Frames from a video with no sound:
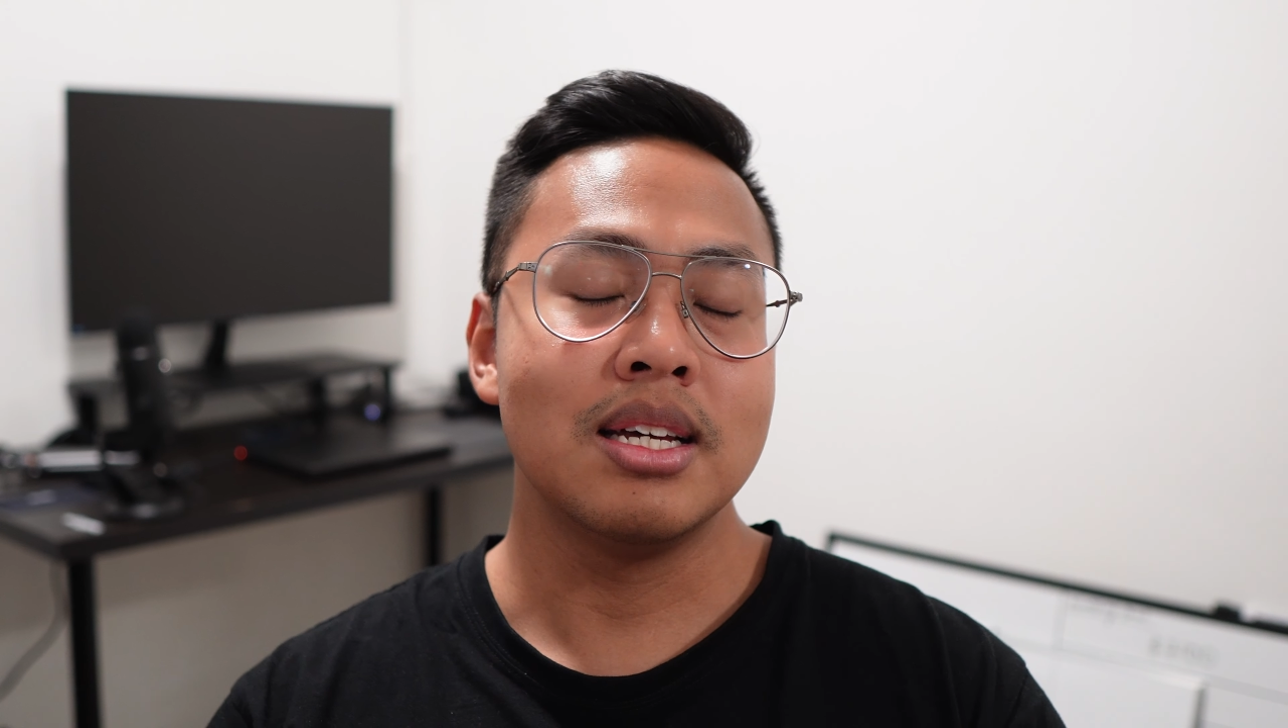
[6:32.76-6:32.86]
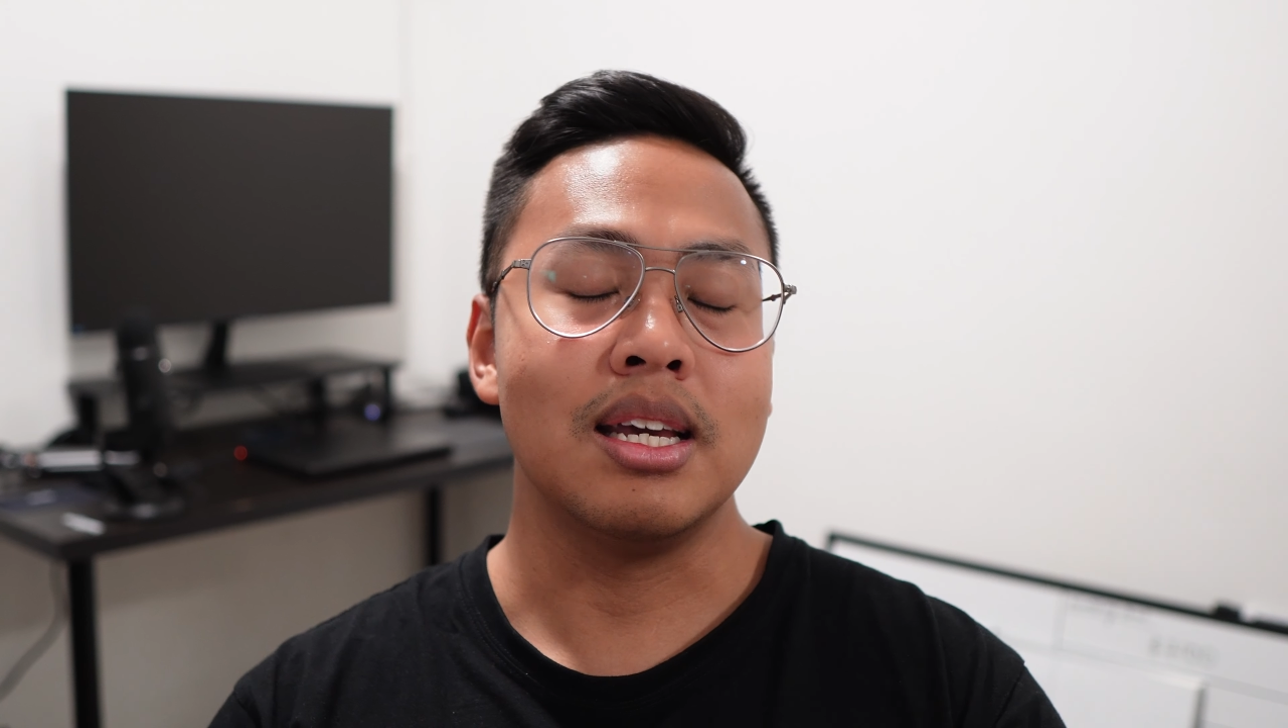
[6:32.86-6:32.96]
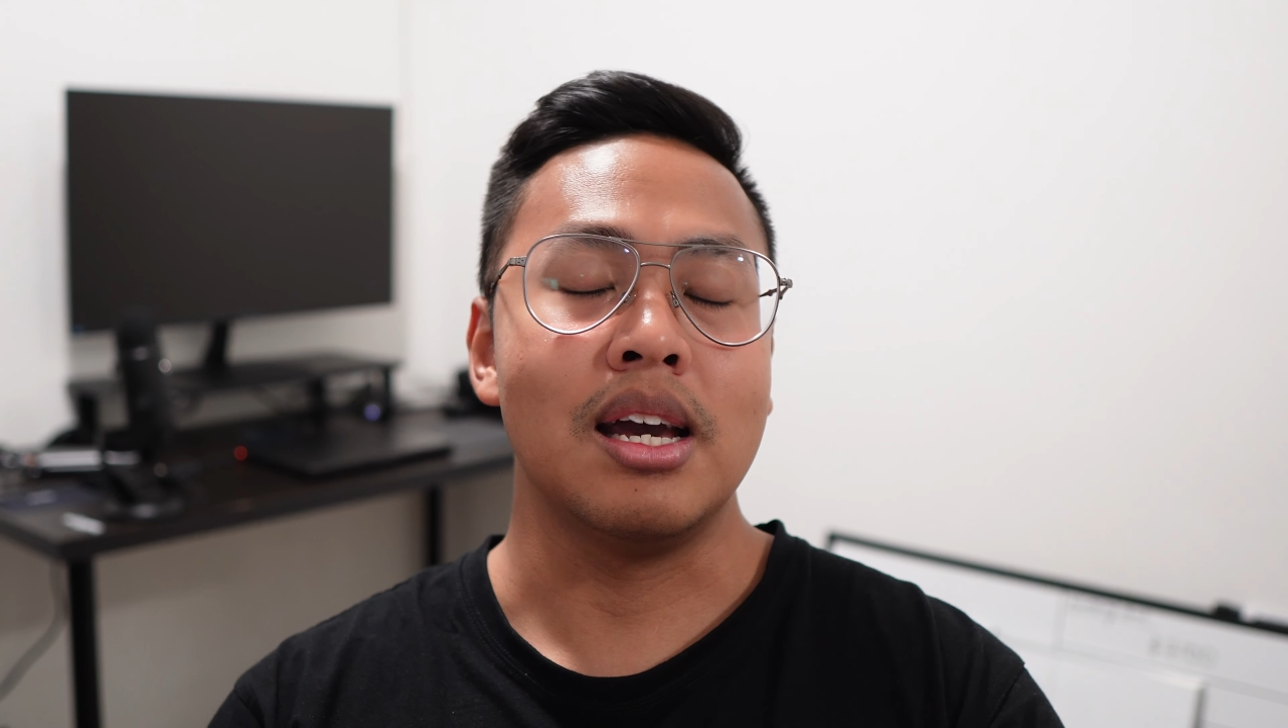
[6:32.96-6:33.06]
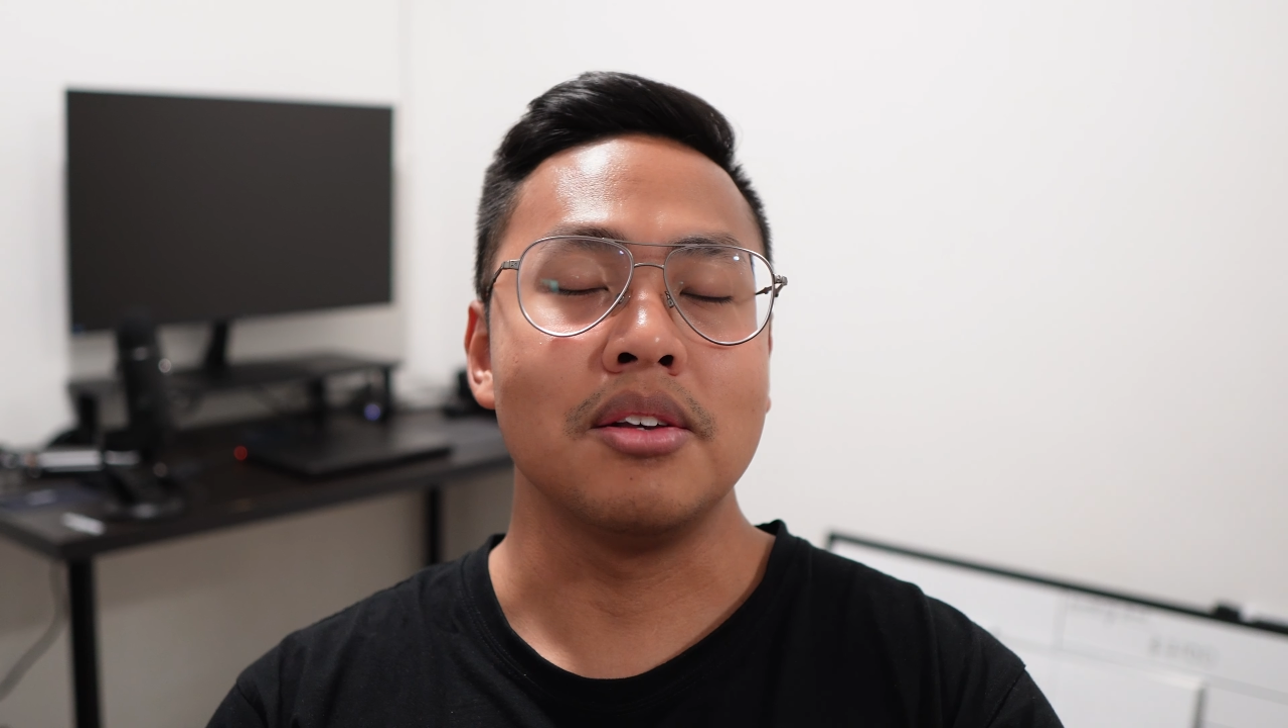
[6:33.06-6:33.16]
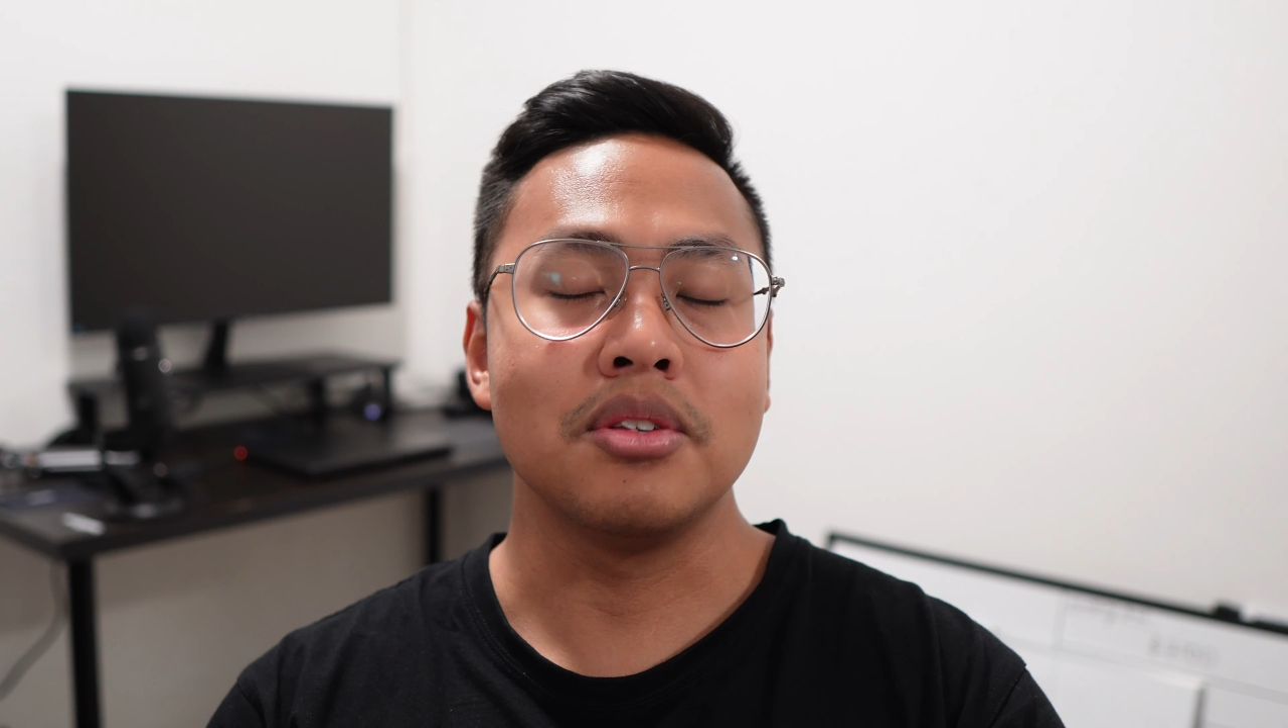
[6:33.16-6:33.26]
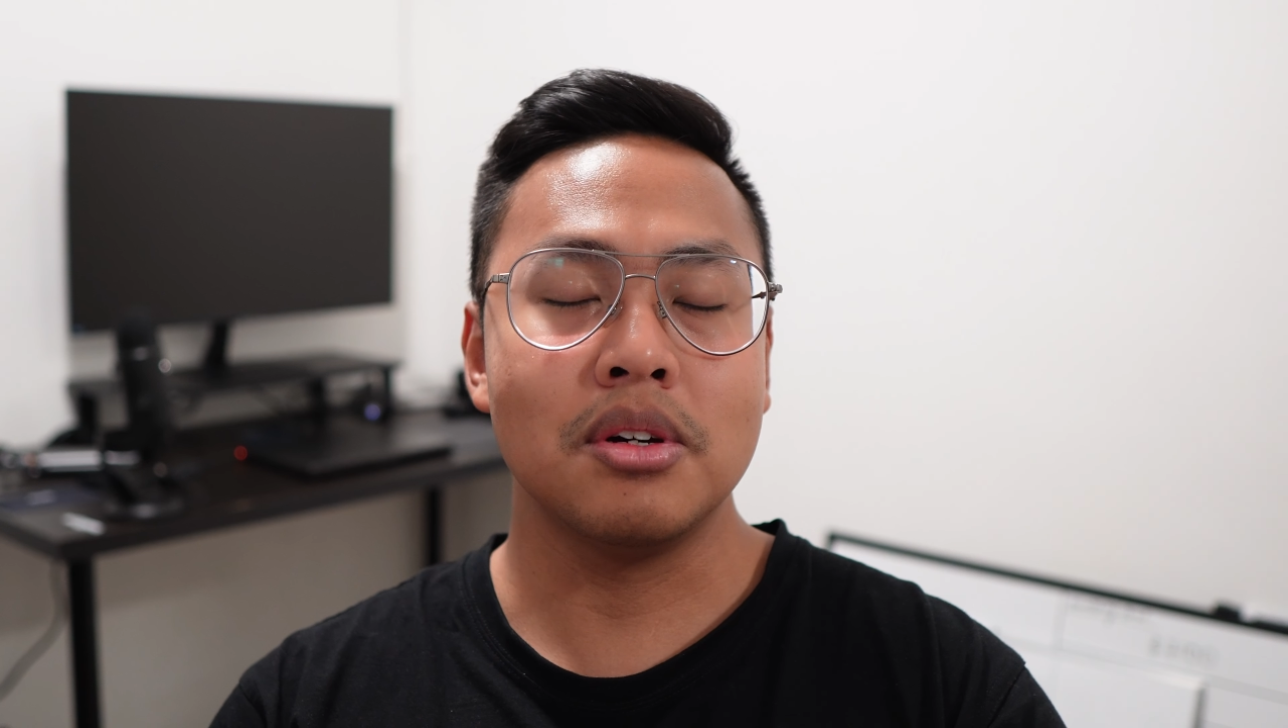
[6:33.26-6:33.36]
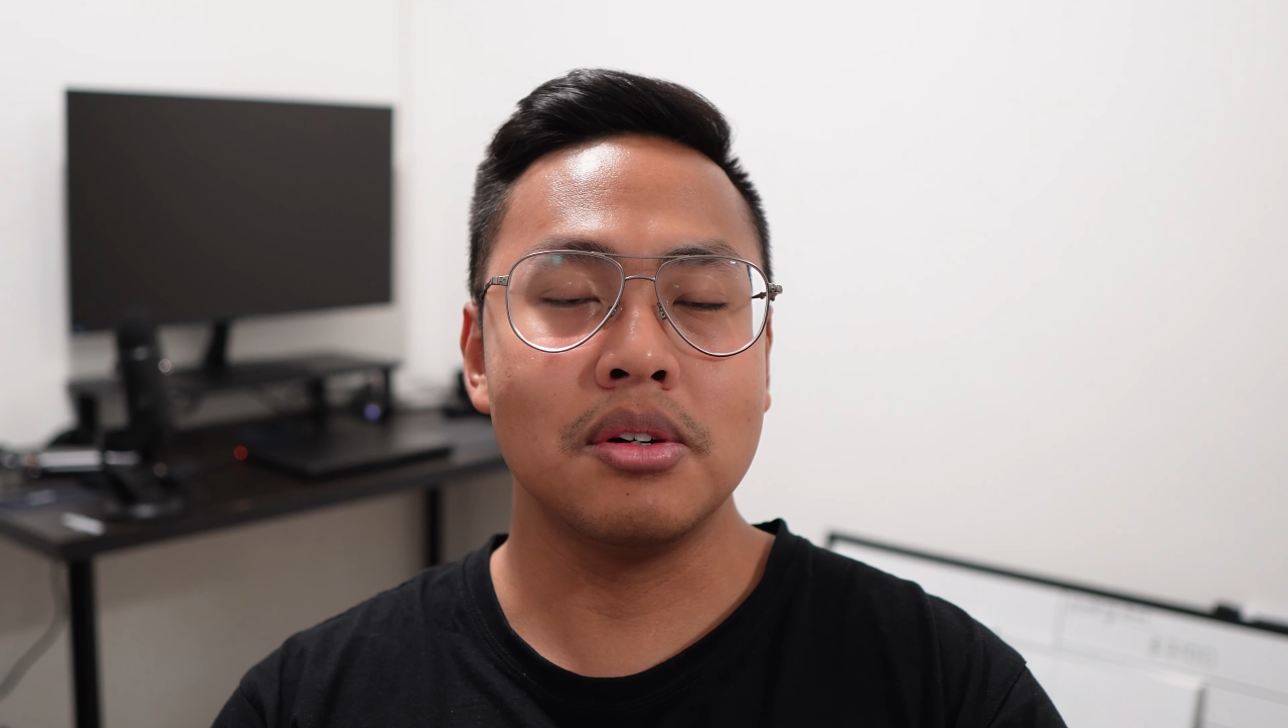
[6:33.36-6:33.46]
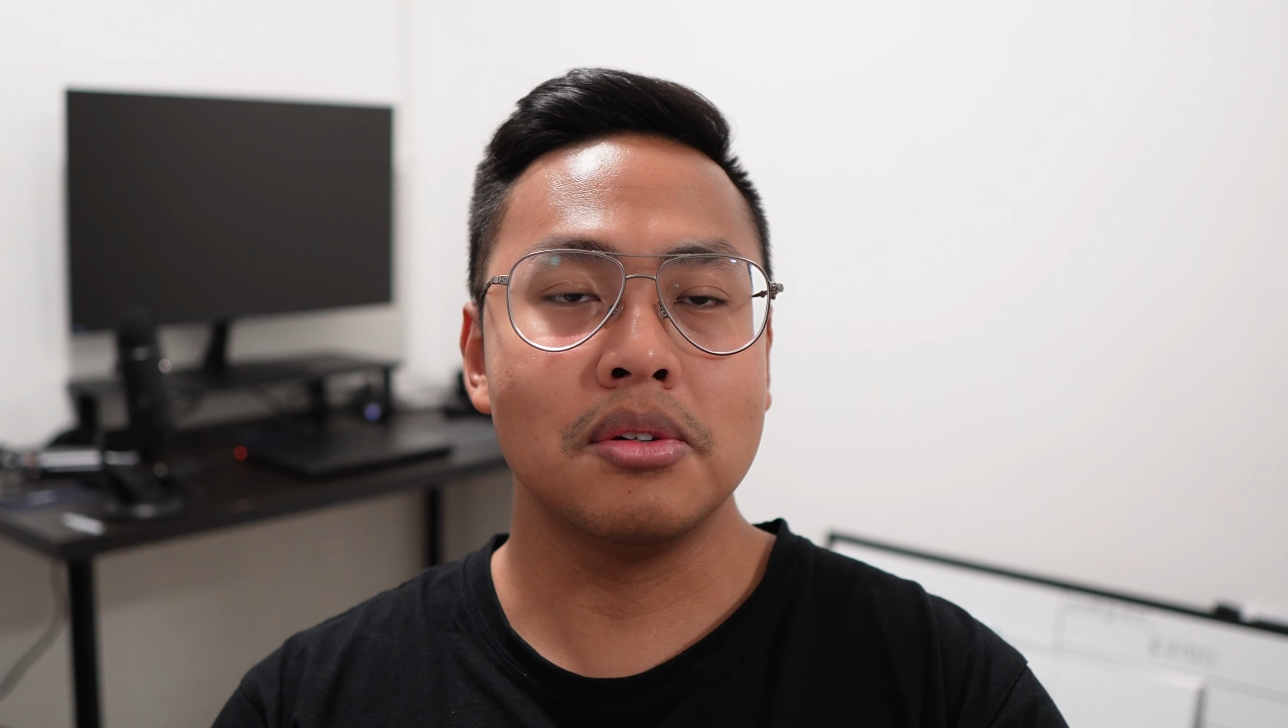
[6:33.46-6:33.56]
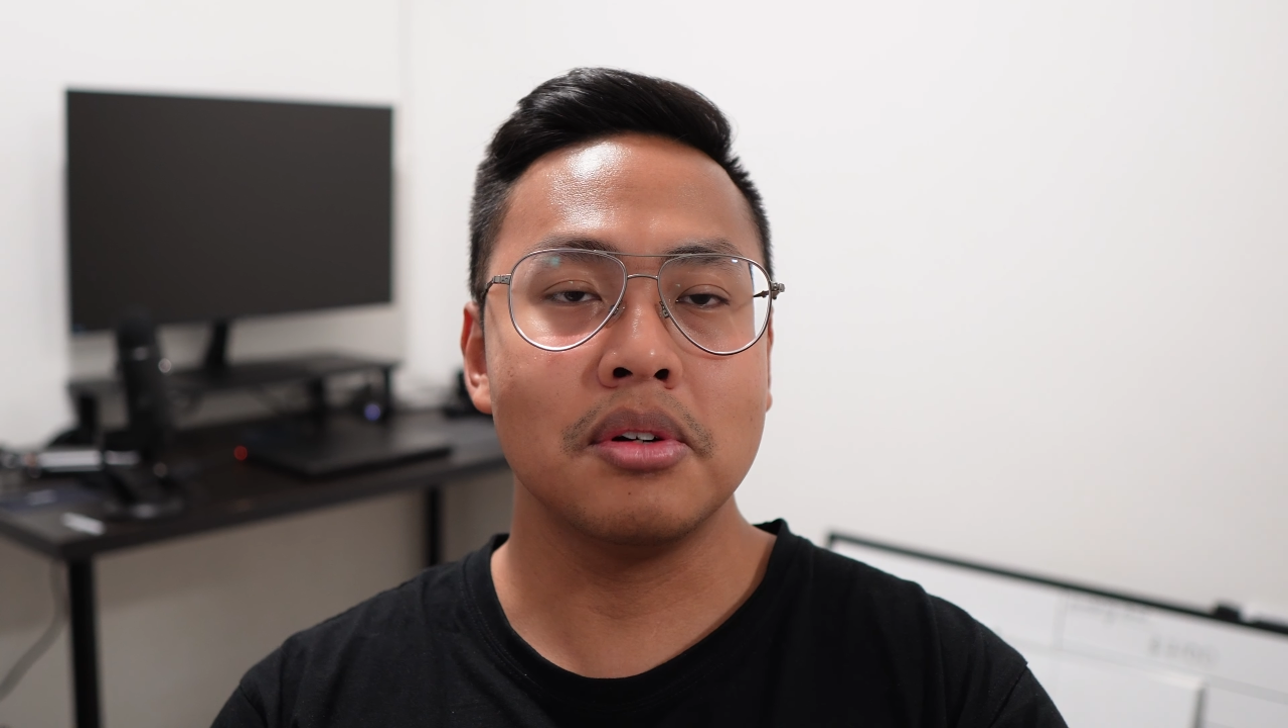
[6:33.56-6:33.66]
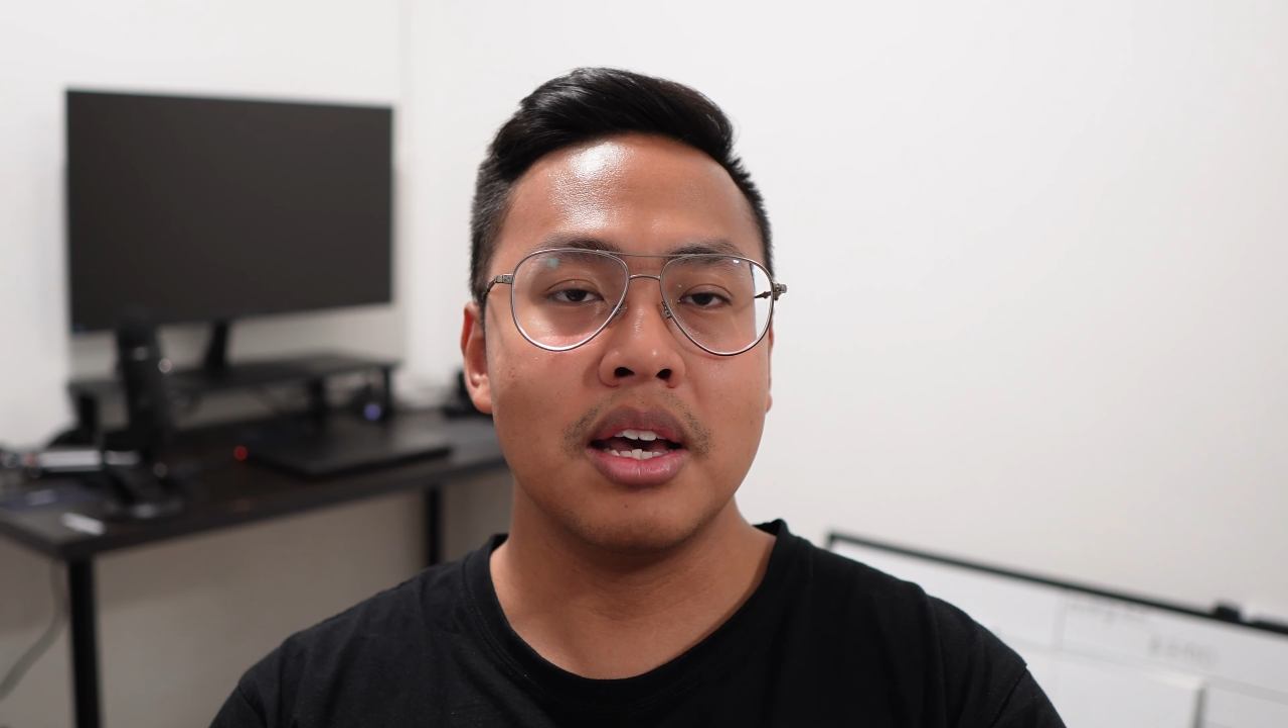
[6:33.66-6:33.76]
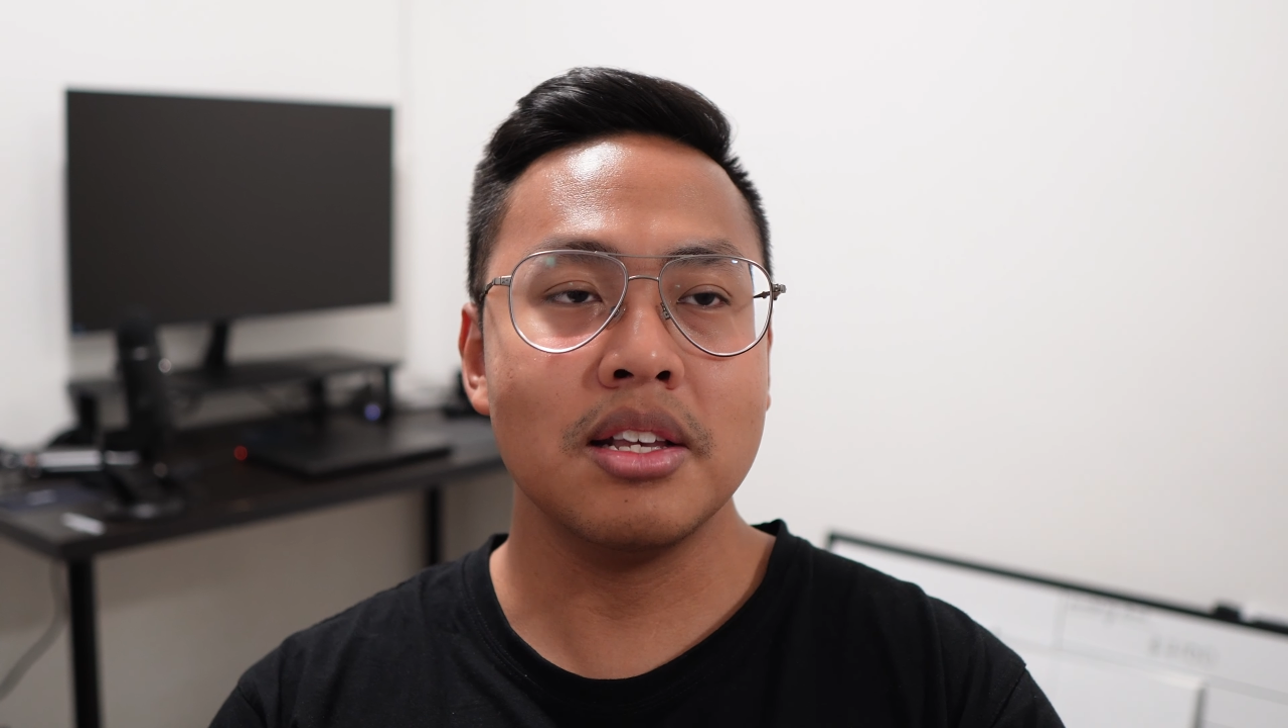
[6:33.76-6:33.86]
Yeah, so